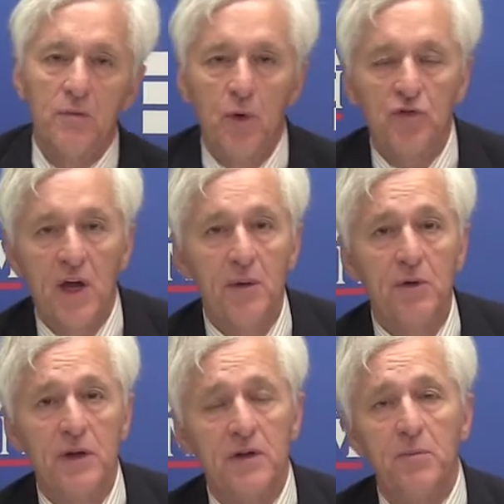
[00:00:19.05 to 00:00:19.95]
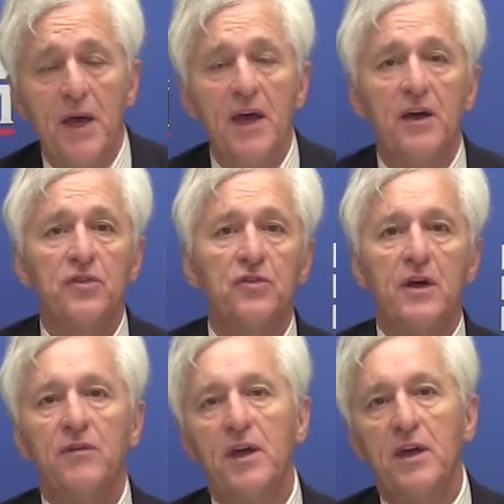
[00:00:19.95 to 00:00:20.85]
Most commonly in the past,
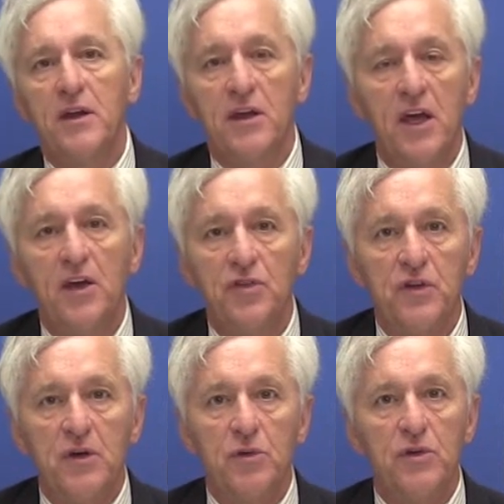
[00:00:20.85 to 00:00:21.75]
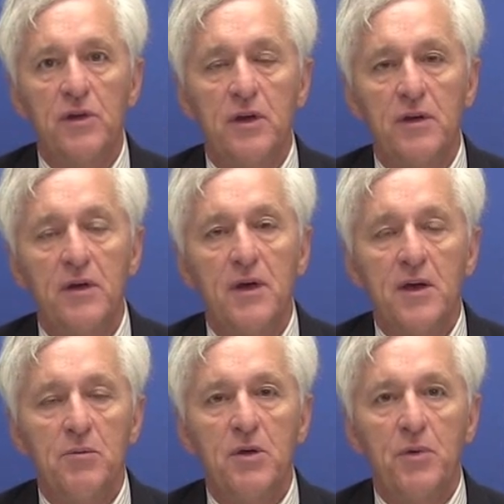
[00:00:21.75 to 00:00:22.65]
I've had a guest that would
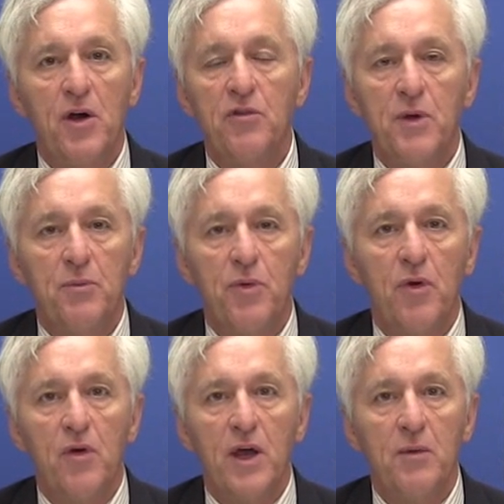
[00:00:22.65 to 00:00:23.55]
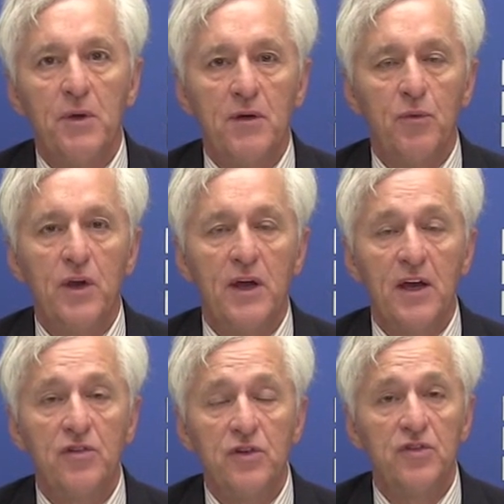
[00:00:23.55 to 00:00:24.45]
be a part of my program, and we'd
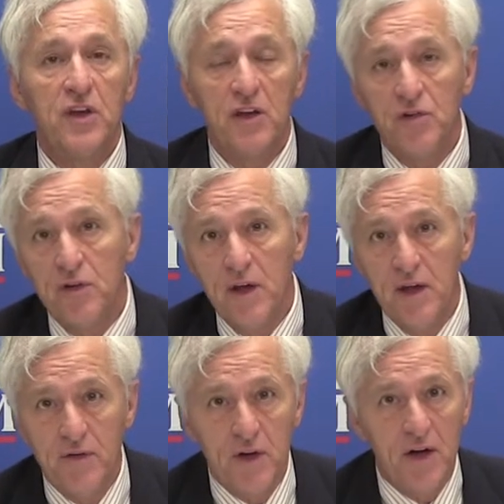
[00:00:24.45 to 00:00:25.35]
actually scheduled to have